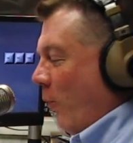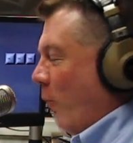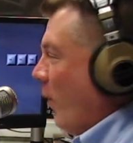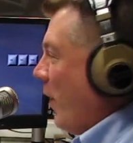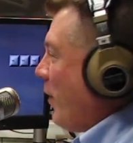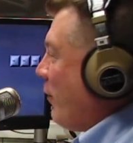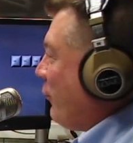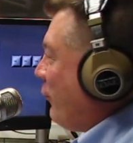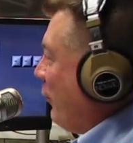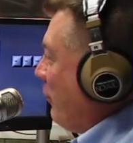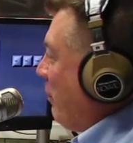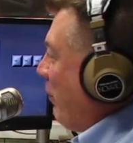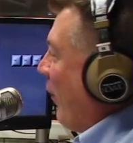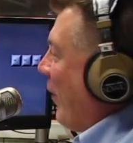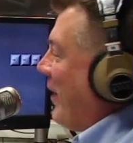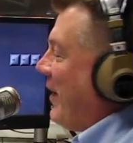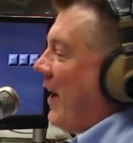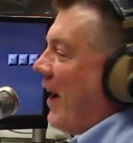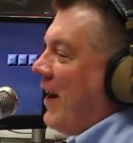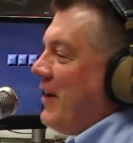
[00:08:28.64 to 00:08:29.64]

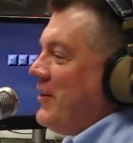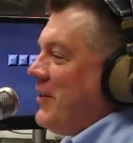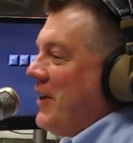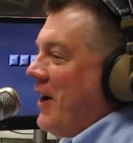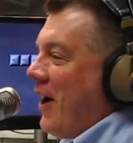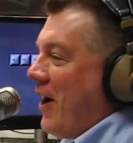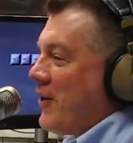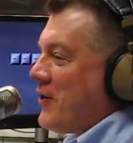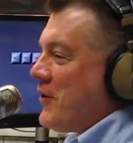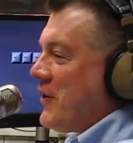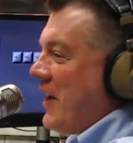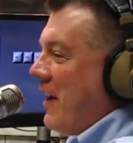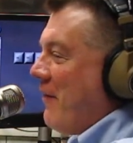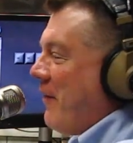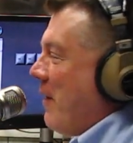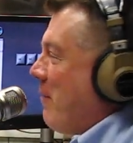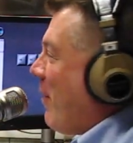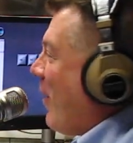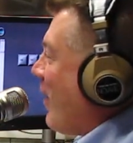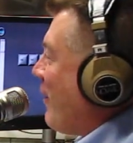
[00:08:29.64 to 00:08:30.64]
102.9
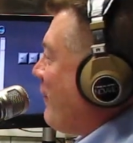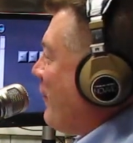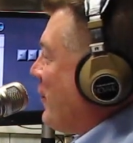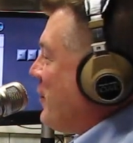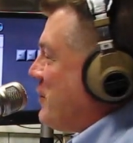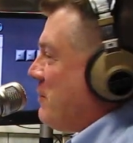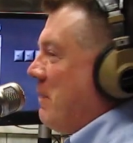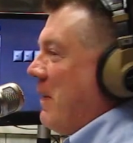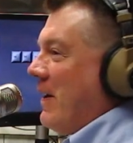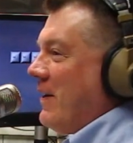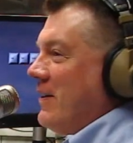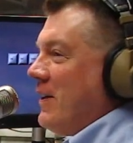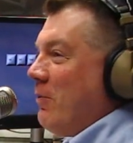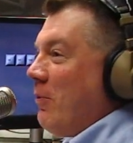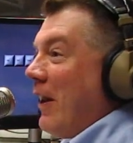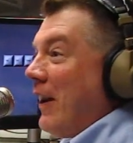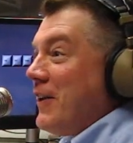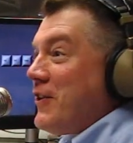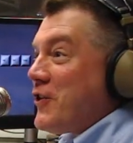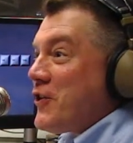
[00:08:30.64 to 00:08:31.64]
DRCFM Hartford's Big D.
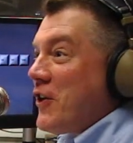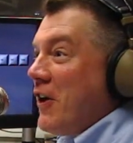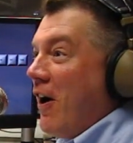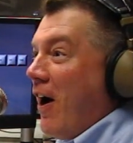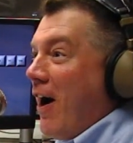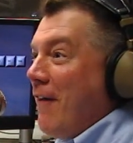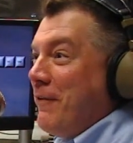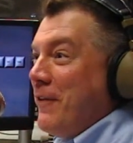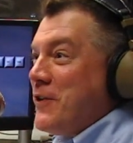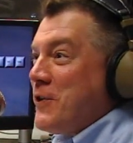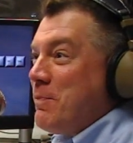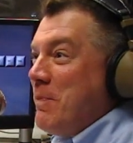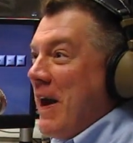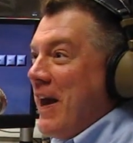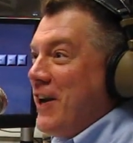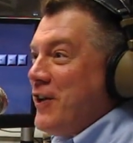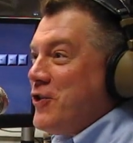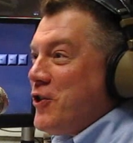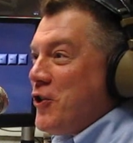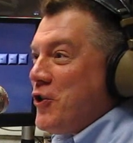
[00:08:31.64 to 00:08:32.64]
Well, it's office
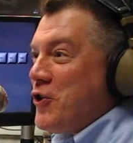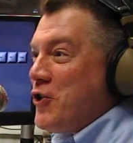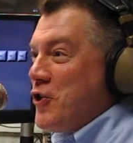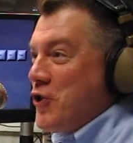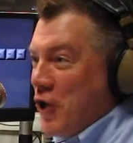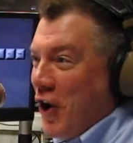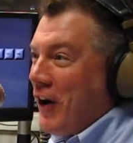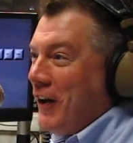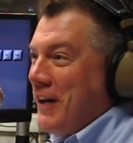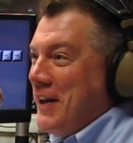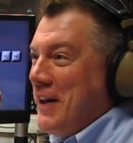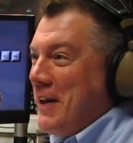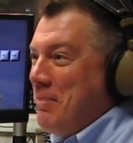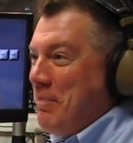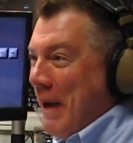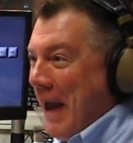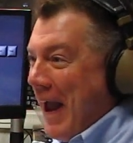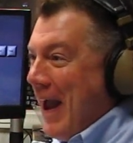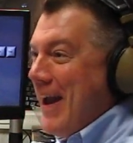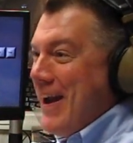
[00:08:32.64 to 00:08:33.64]
manager Shirley
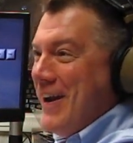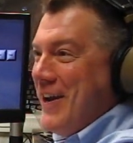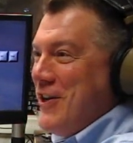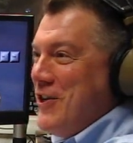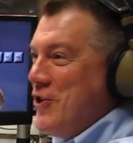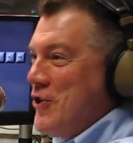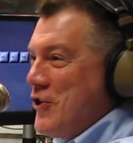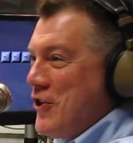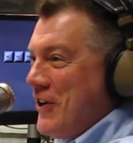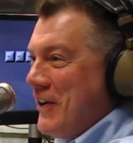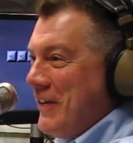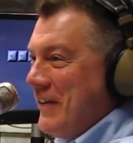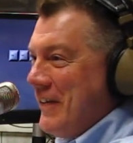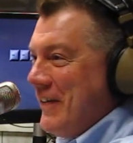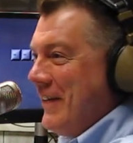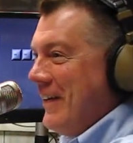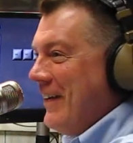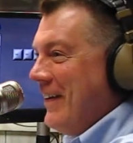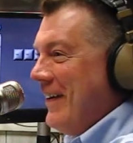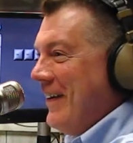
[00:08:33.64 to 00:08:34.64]
LePage.
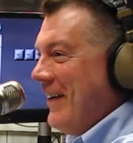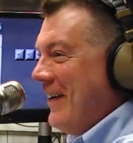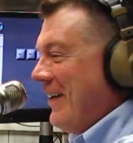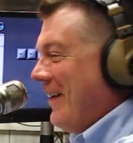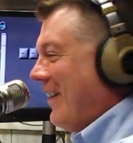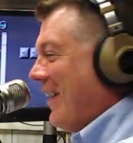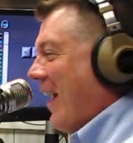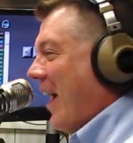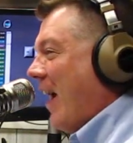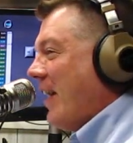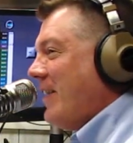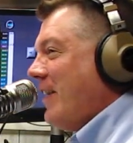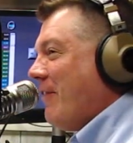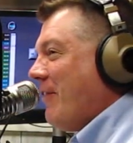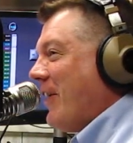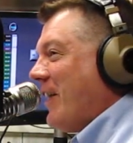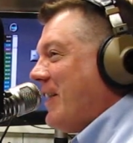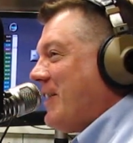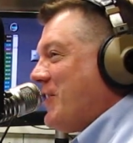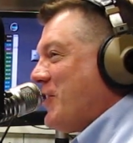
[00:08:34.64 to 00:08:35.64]
Hello. I
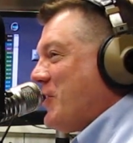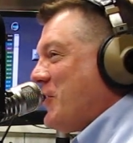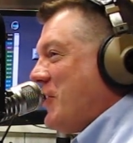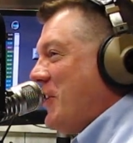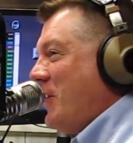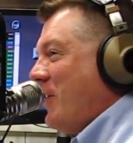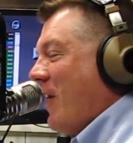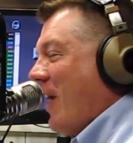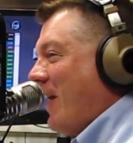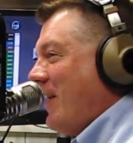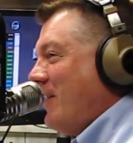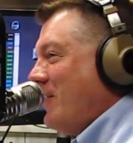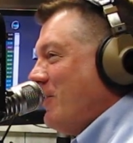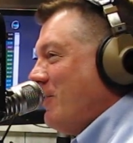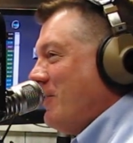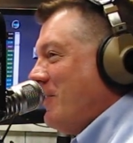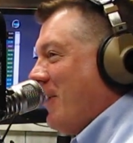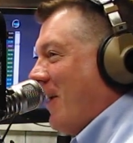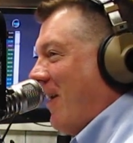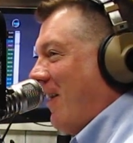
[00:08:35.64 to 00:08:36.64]
never get to see you. How you
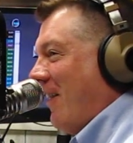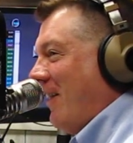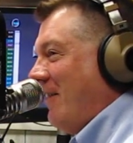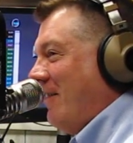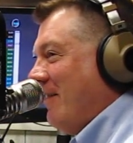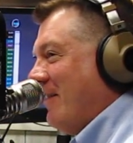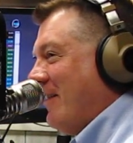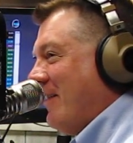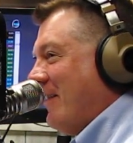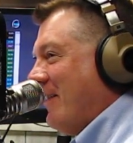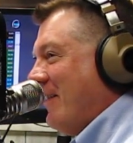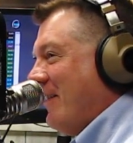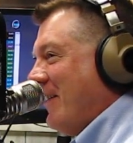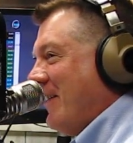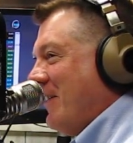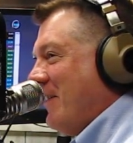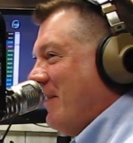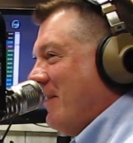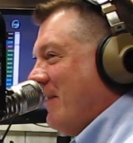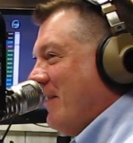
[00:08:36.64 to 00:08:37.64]
doing, darling? I'm good.
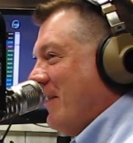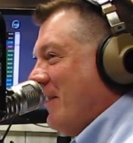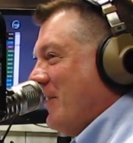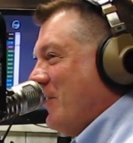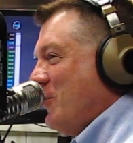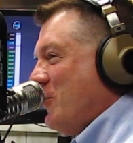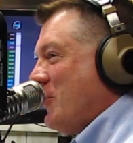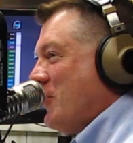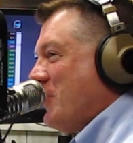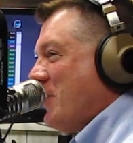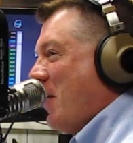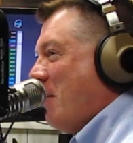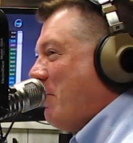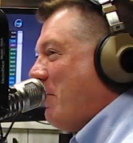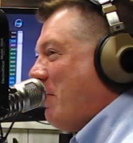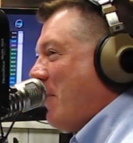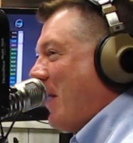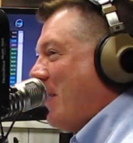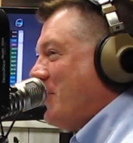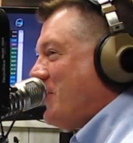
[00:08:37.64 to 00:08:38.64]
How are you? Just
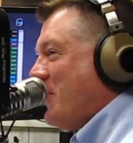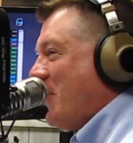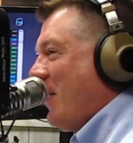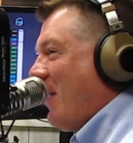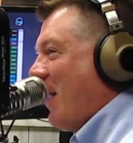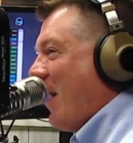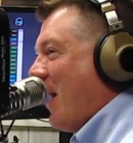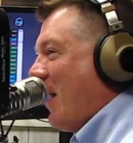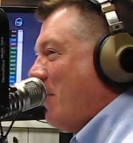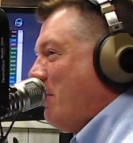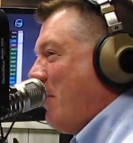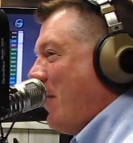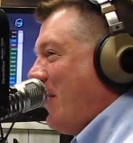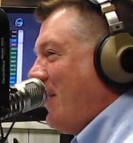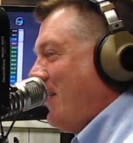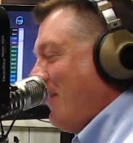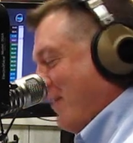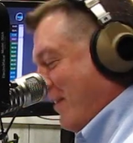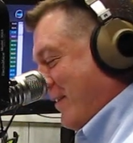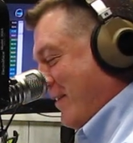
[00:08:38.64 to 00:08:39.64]
stopping by to say hi to
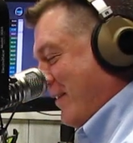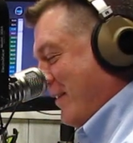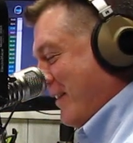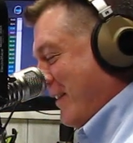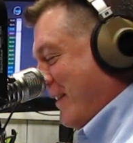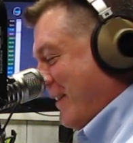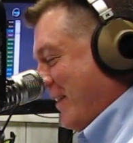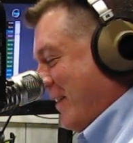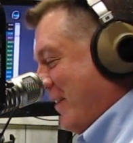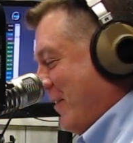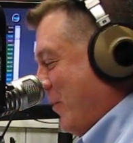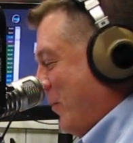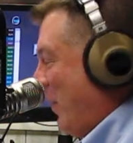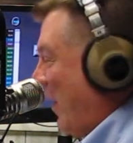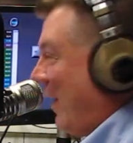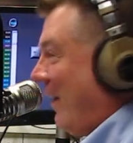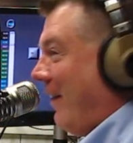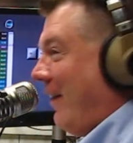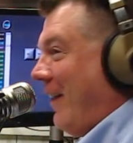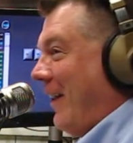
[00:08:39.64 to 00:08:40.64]
me? Of course.
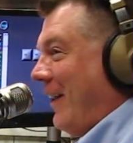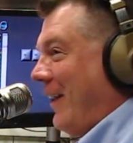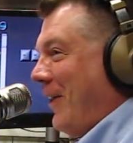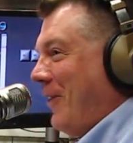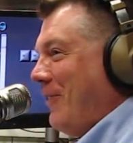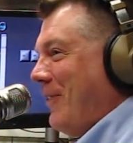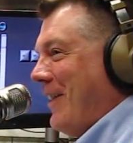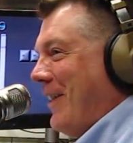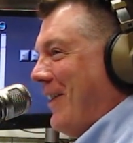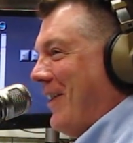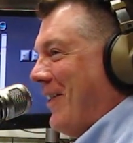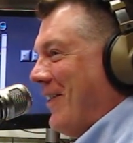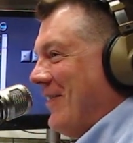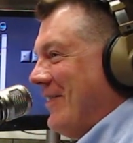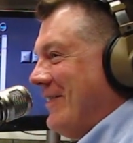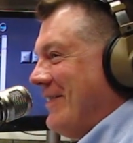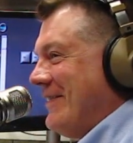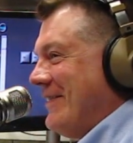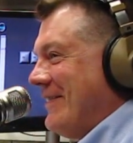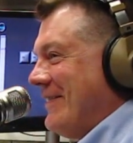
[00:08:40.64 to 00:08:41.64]
Well, hello
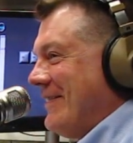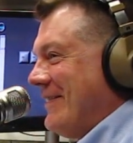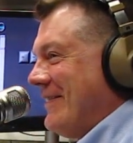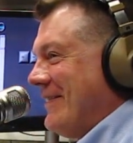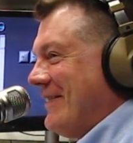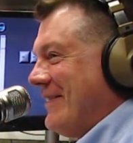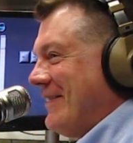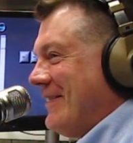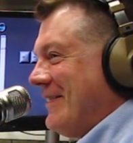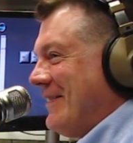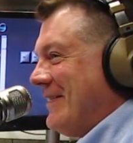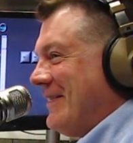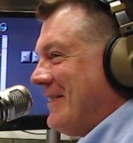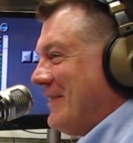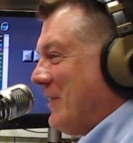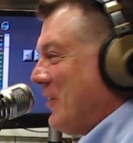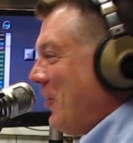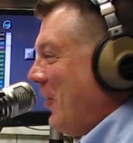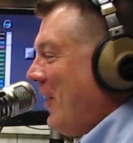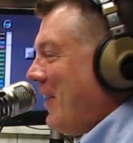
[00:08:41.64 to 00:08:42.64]
there. How are you?
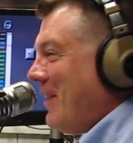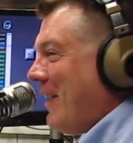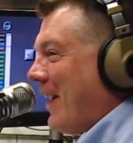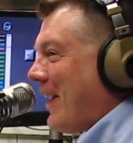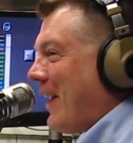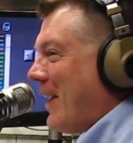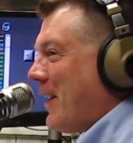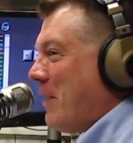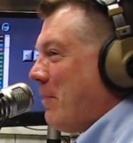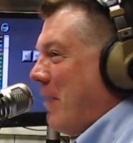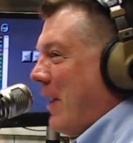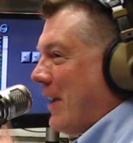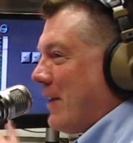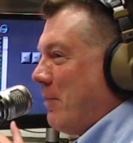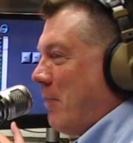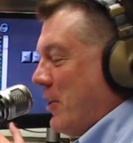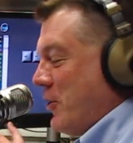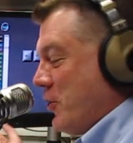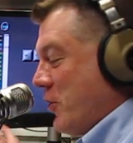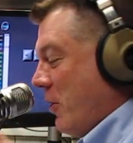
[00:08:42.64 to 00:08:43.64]
Good. I got to get back
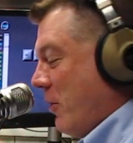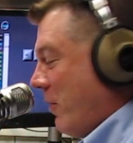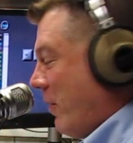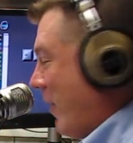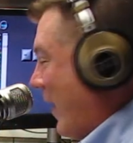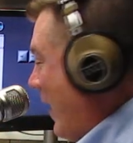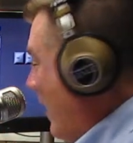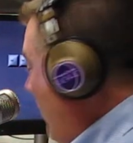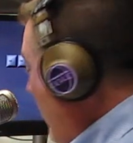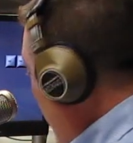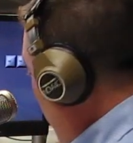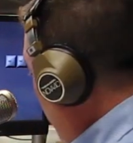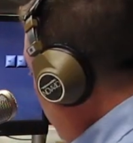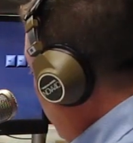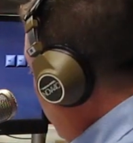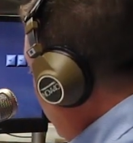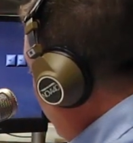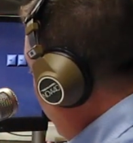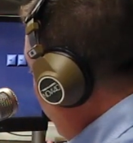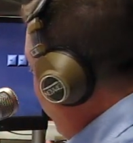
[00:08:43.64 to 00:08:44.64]
to my show though. I got to
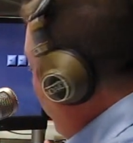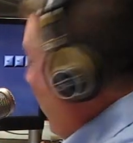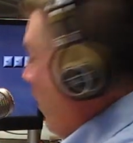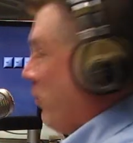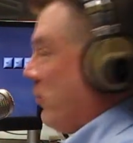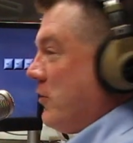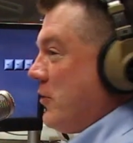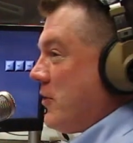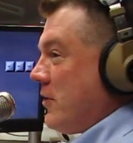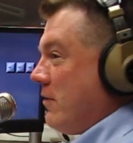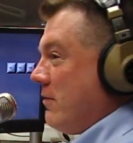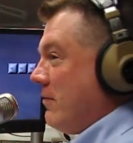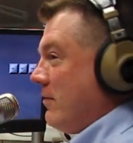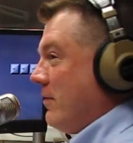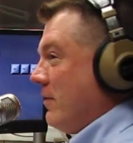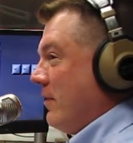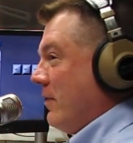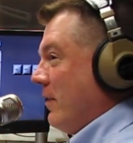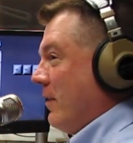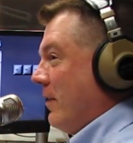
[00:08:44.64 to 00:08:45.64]
look at the phones.
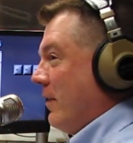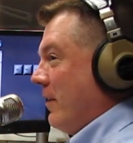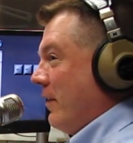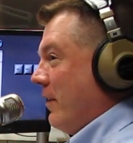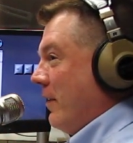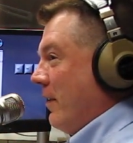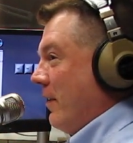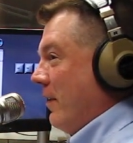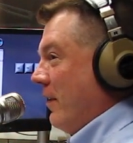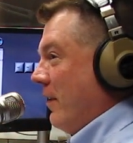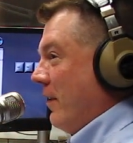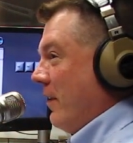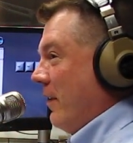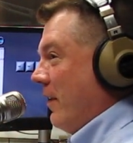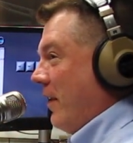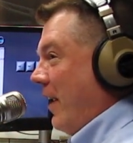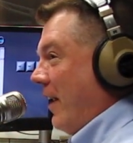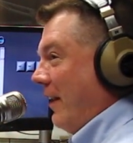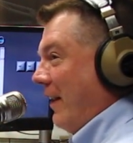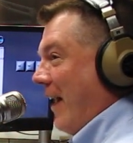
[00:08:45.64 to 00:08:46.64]
Ah, unbelievable.
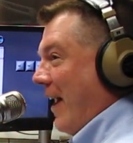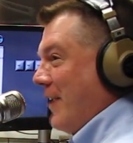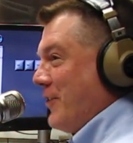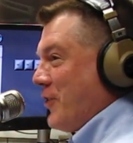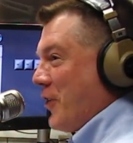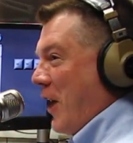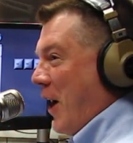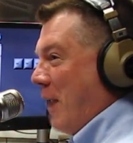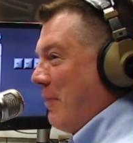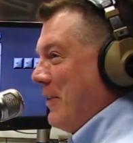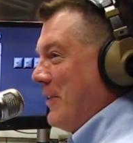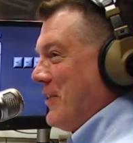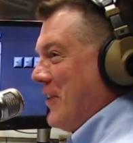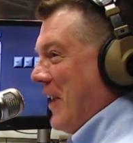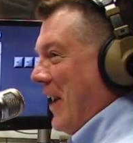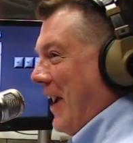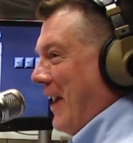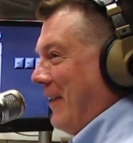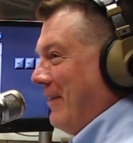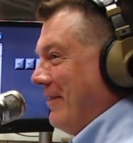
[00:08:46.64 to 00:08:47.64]
Hitlines are humming
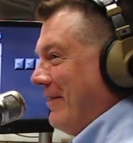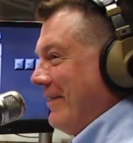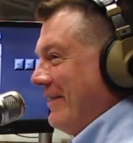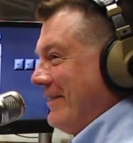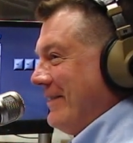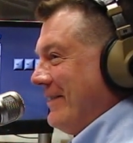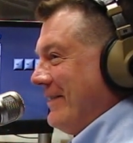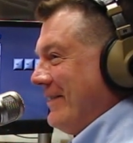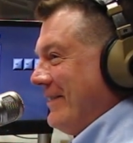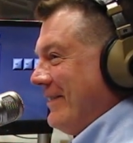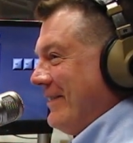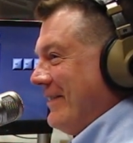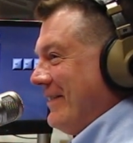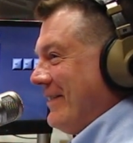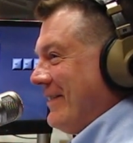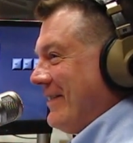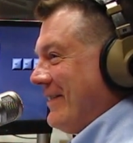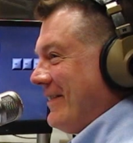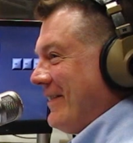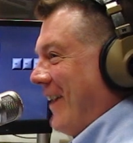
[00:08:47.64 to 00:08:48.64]
tonight. Ha.
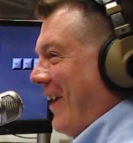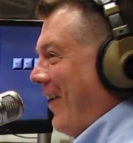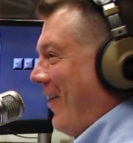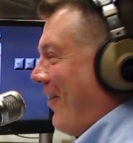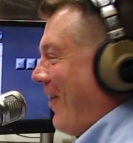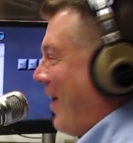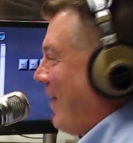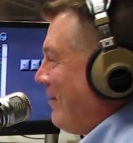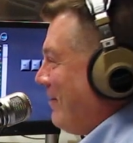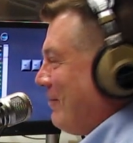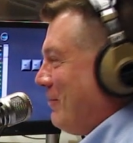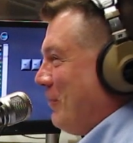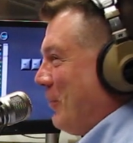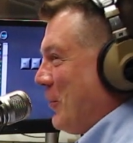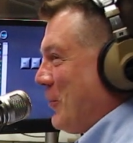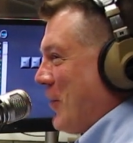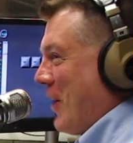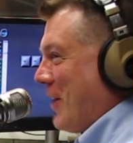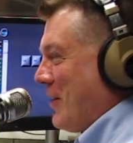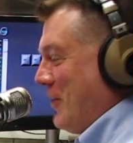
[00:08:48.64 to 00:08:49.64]
All right.
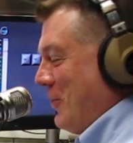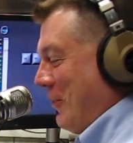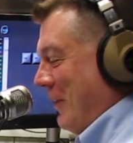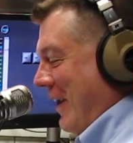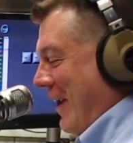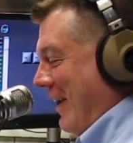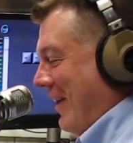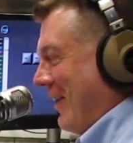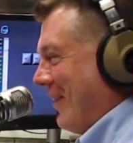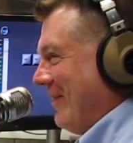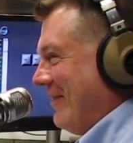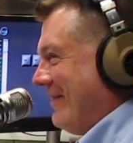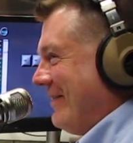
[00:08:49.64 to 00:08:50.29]
We'll talk to you later.